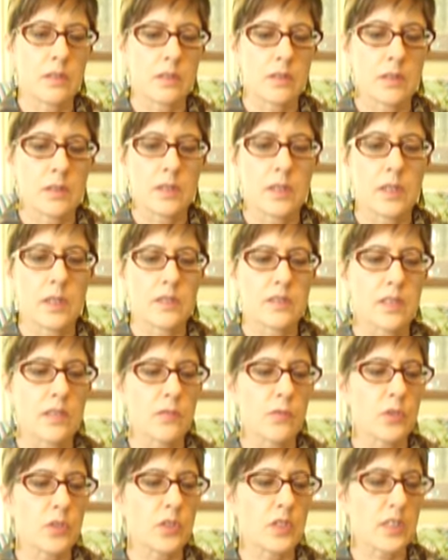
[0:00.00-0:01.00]
It's
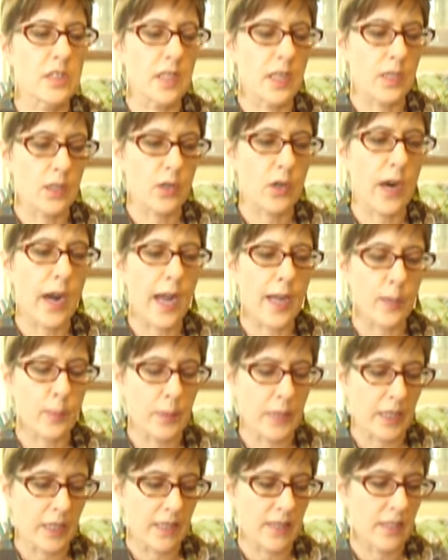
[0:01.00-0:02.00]
unfortunately got a crack, but
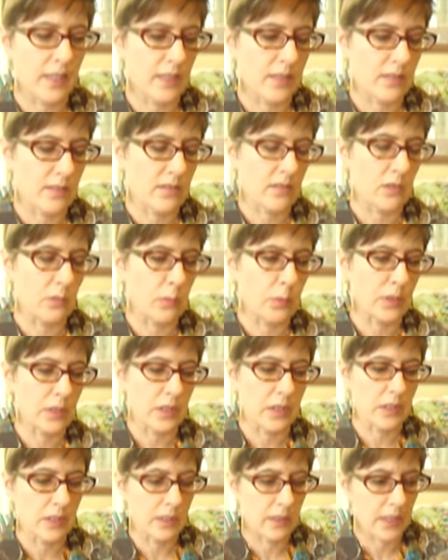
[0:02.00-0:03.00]
I think it's still pretty
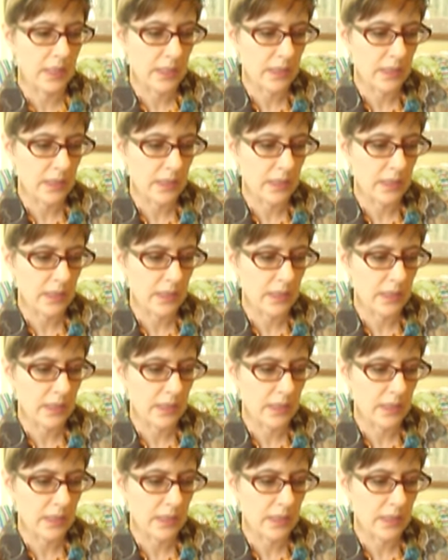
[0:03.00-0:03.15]
neat.